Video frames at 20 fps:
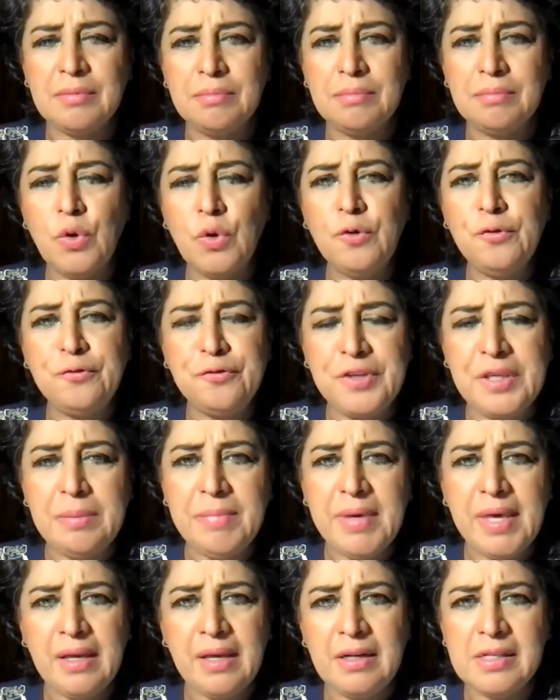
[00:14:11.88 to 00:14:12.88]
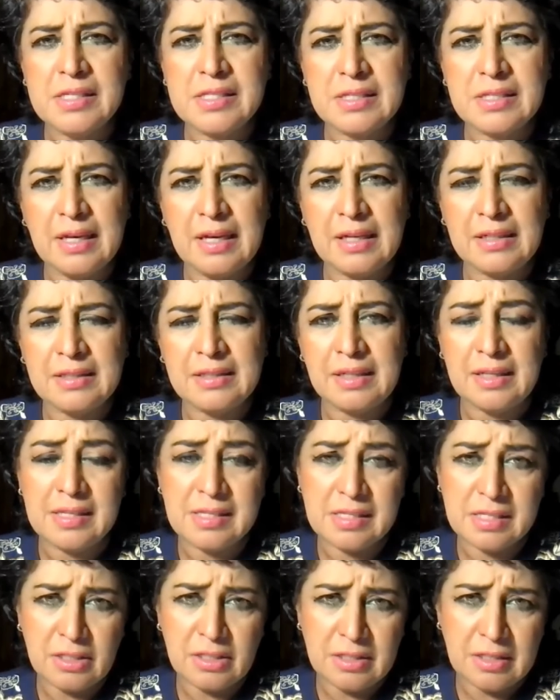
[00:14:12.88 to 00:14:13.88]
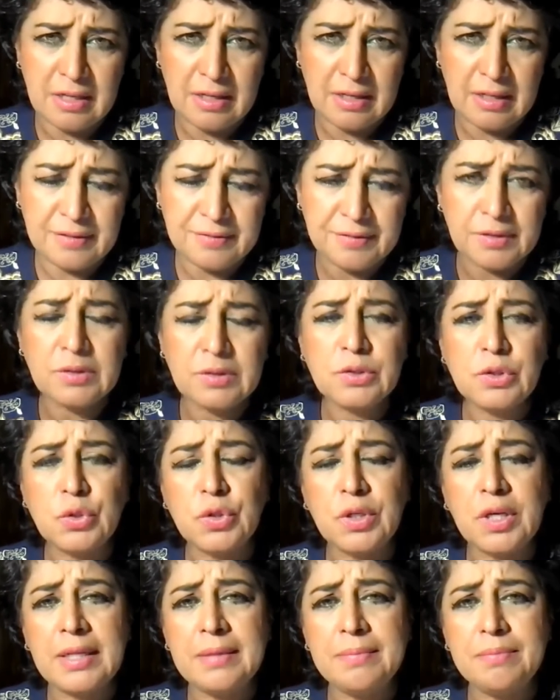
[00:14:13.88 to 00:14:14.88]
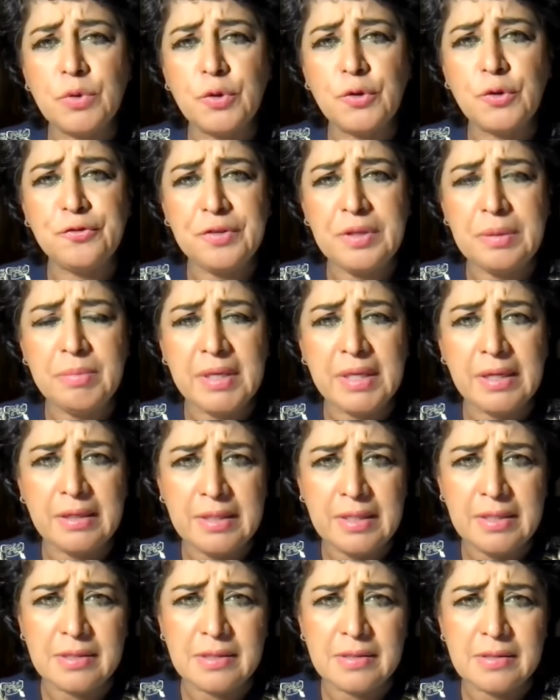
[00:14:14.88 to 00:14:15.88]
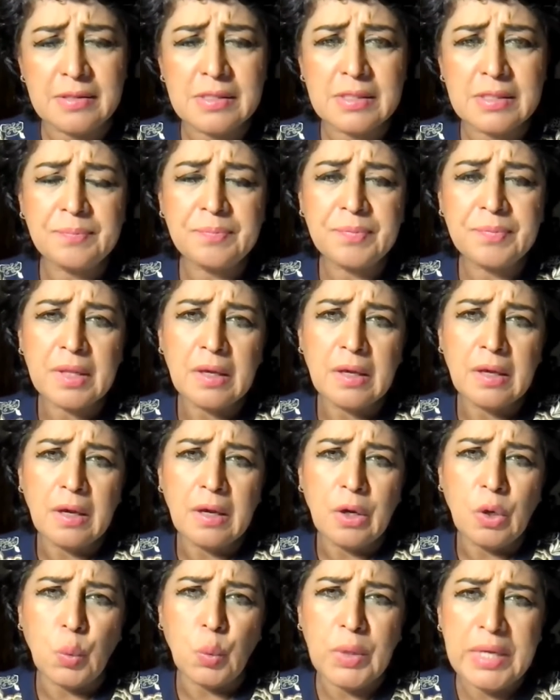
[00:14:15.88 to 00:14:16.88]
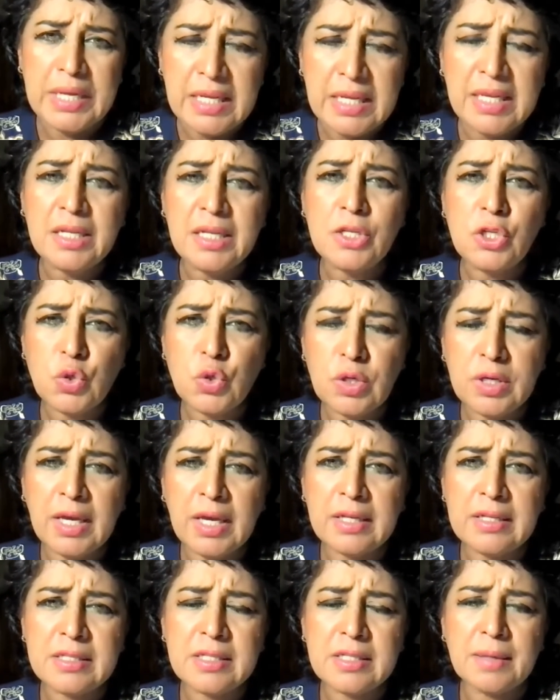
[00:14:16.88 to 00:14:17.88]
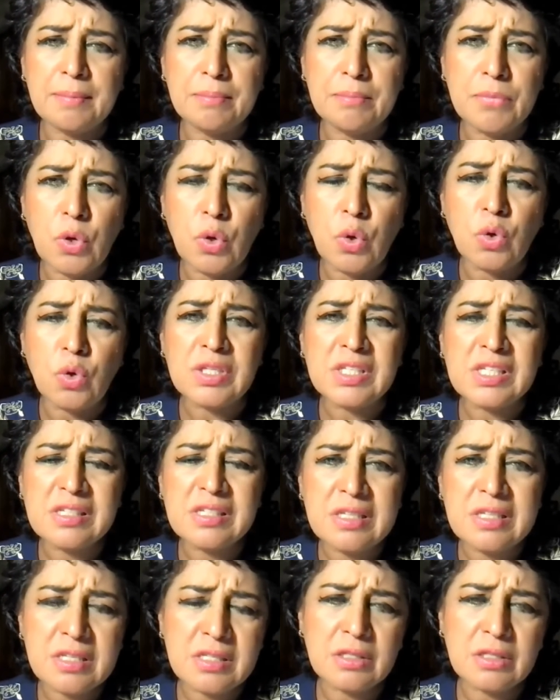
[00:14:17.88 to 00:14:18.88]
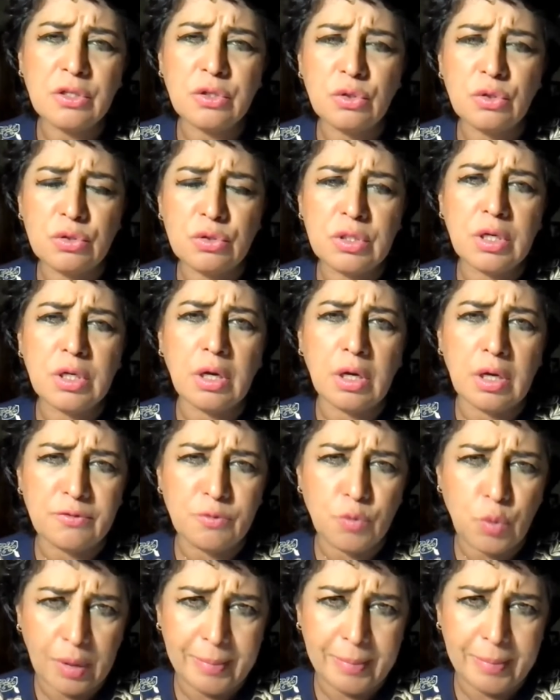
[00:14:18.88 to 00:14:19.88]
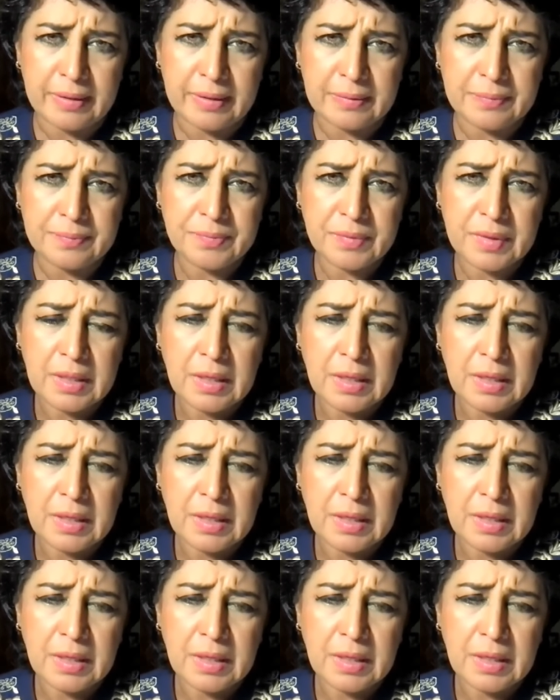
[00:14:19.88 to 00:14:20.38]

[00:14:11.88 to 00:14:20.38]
more females at a certain level, to get more female leaders, we need to get more sisterhood of women.